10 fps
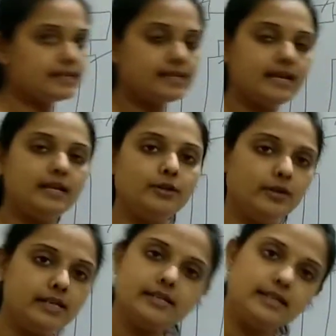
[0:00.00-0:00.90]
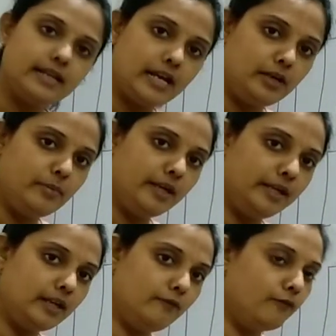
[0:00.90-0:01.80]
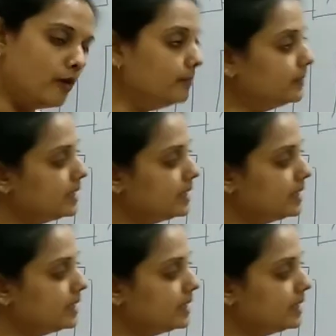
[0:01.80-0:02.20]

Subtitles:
Cl2, it is in the elemental form.